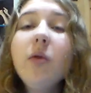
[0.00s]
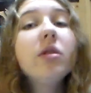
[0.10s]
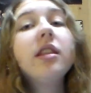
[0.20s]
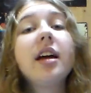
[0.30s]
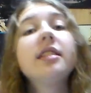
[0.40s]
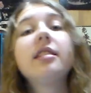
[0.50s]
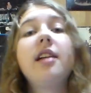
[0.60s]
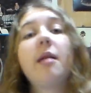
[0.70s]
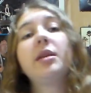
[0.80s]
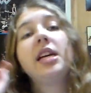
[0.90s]
I would like to
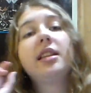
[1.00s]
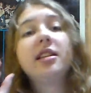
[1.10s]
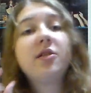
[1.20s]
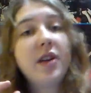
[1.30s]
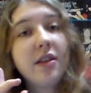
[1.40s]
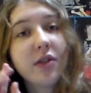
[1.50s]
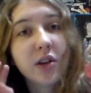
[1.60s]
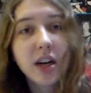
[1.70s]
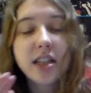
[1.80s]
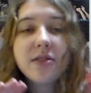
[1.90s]
nominate this fan
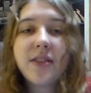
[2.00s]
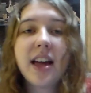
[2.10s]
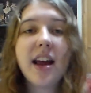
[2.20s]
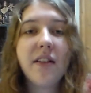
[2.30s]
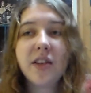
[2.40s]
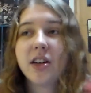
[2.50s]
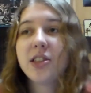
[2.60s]
for greatest fan ever,